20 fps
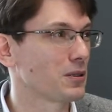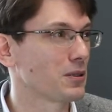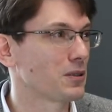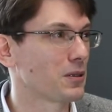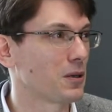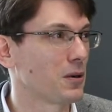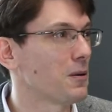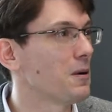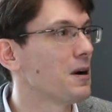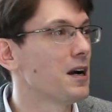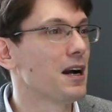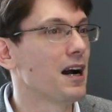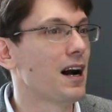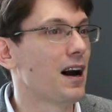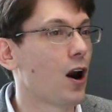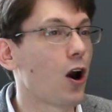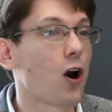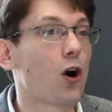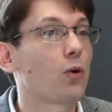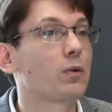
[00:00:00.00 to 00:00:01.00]
You know,
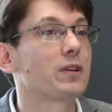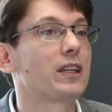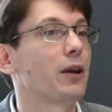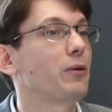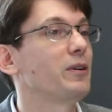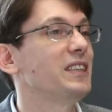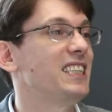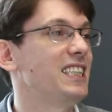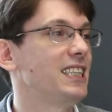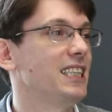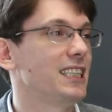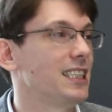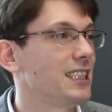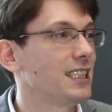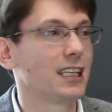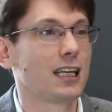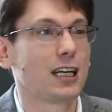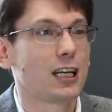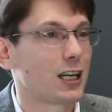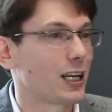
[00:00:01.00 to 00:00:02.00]
oh, there is this
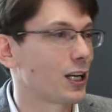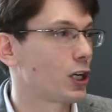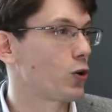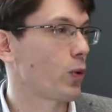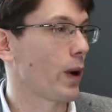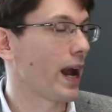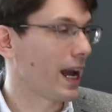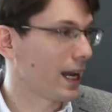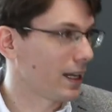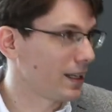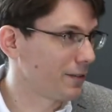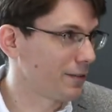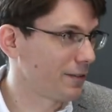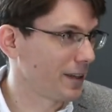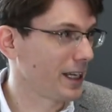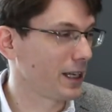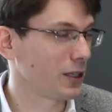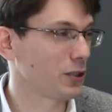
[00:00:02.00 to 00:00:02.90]
grand thing,